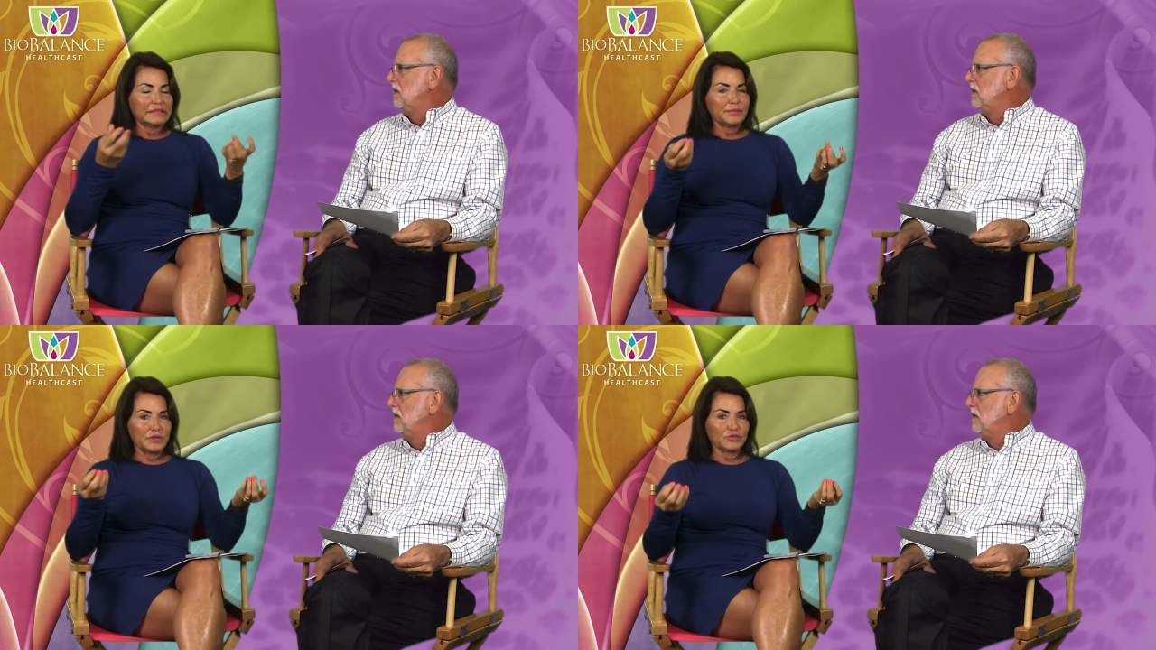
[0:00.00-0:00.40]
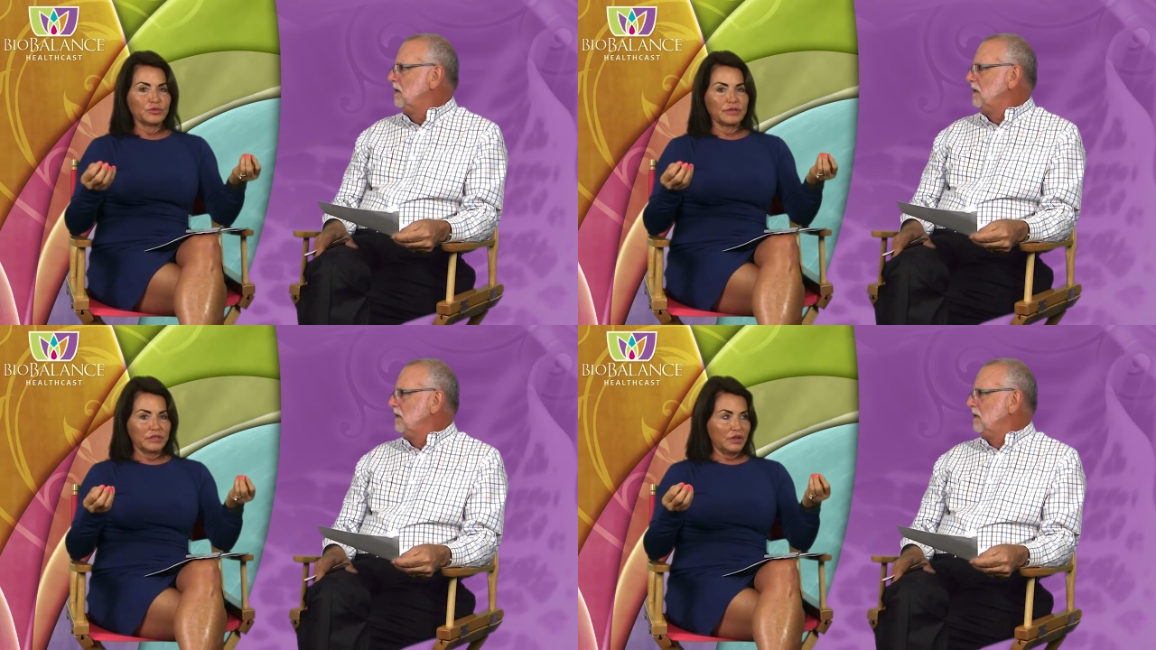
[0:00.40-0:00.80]
Speaker 1: the
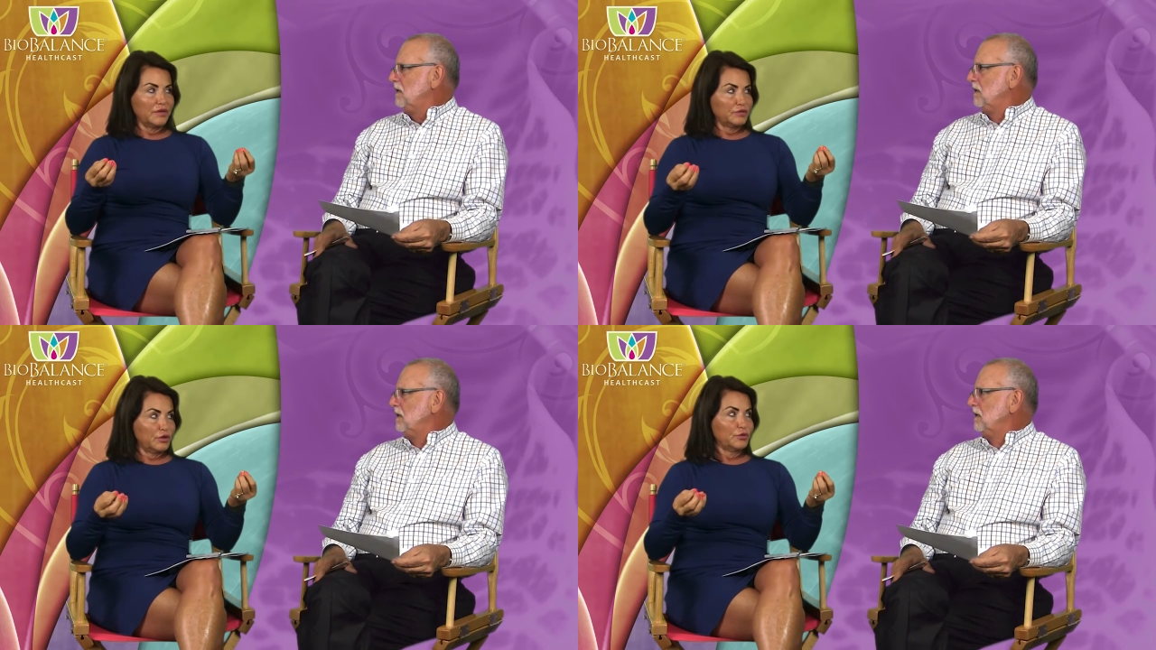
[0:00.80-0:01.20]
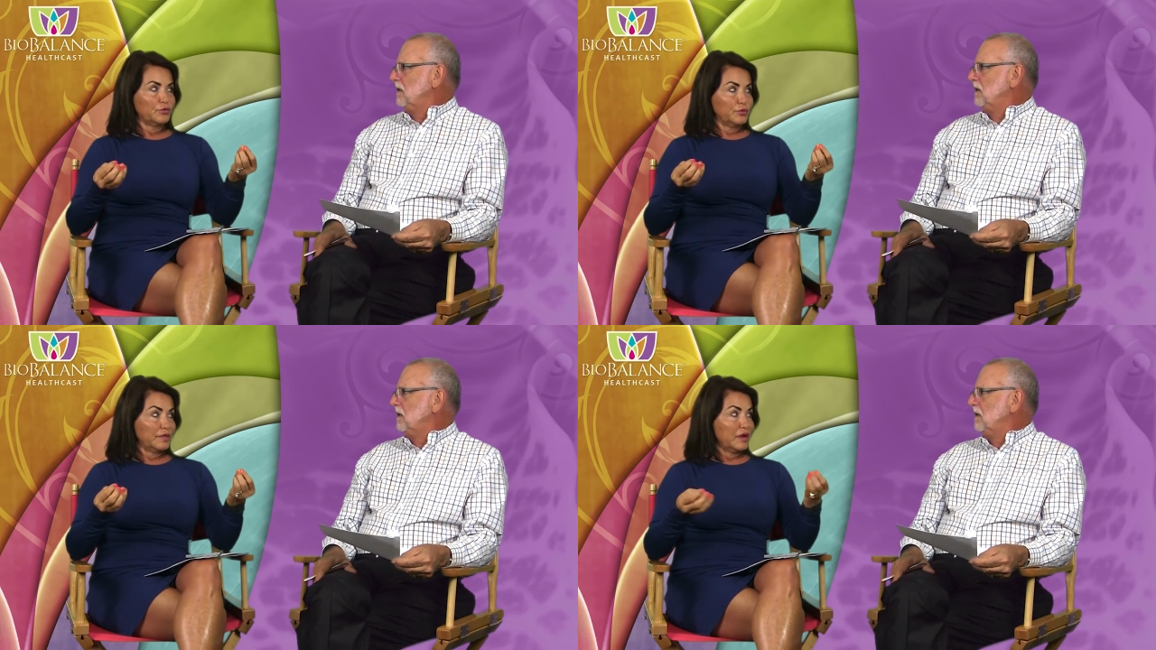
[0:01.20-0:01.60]
misery that you have to go
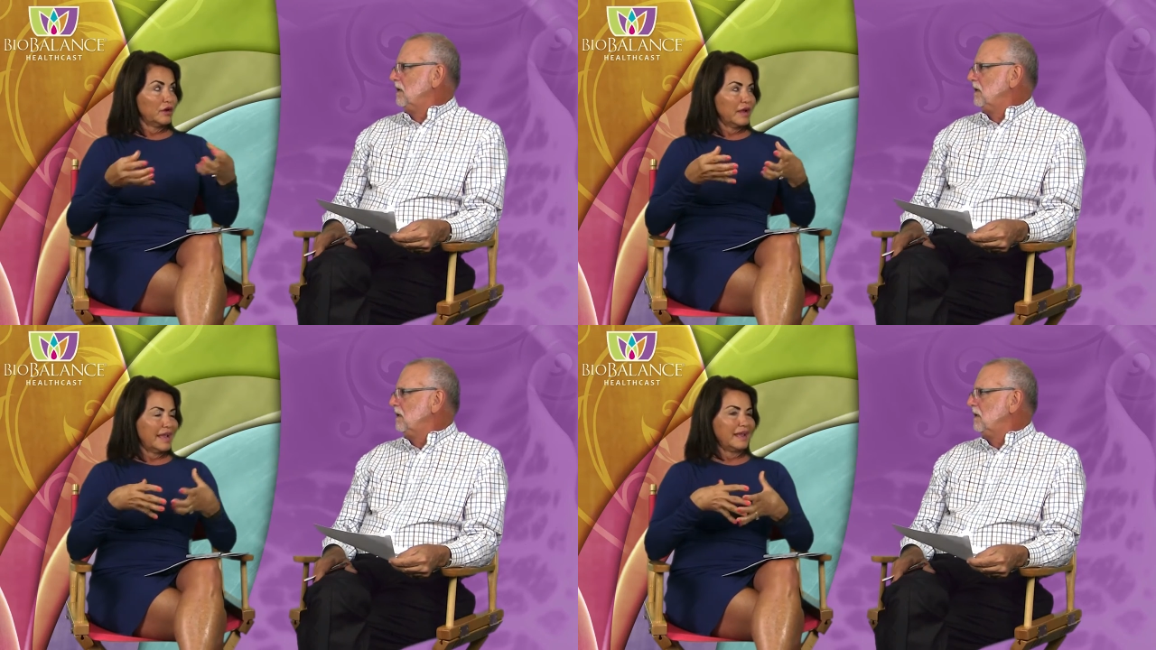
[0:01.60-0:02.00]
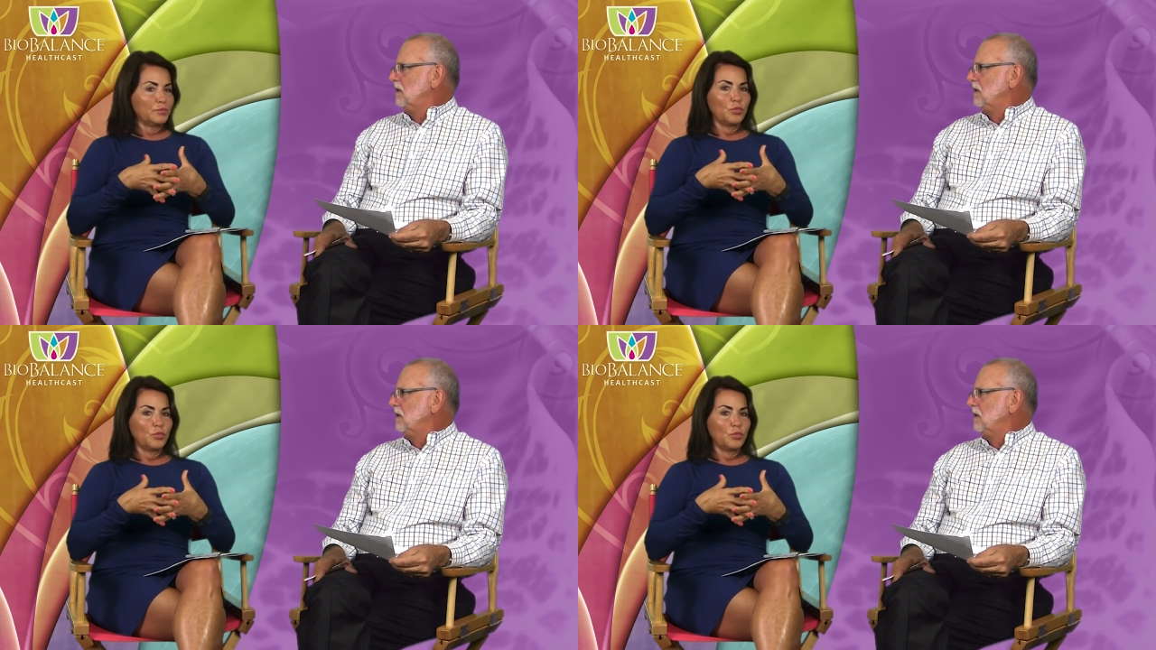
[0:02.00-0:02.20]
through there a